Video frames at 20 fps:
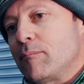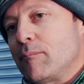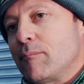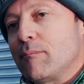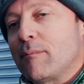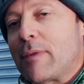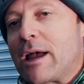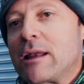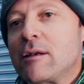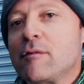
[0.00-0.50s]

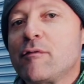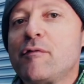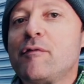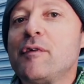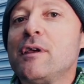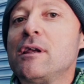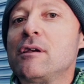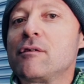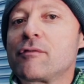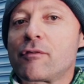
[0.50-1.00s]
main
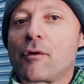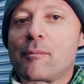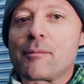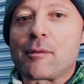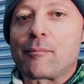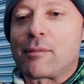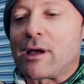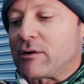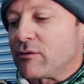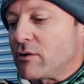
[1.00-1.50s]
feed from
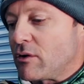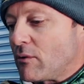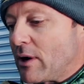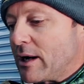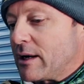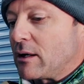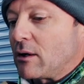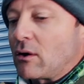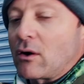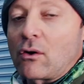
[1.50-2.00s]
the battery
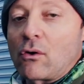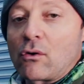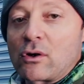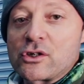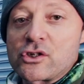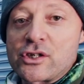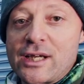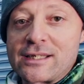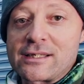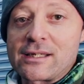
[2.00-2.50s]
running along
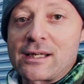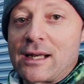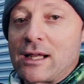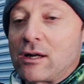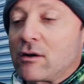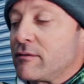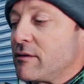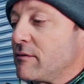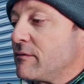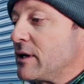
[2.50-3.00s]
a chassis
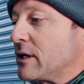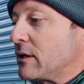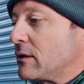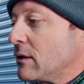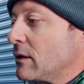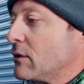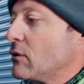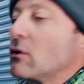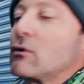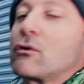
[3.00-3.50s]
leg of the
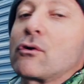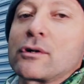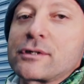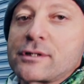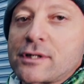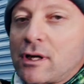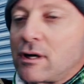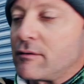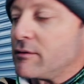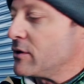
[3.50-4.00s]
vehicle and not
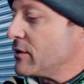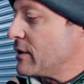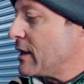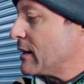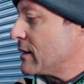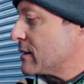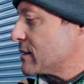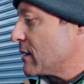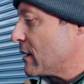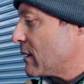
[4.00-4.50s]
crossing over to the
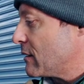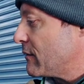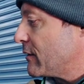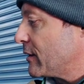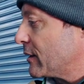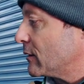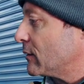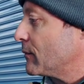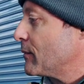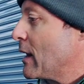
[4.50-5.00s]
other side of the
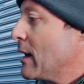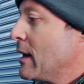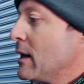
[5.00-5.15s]
vehicle.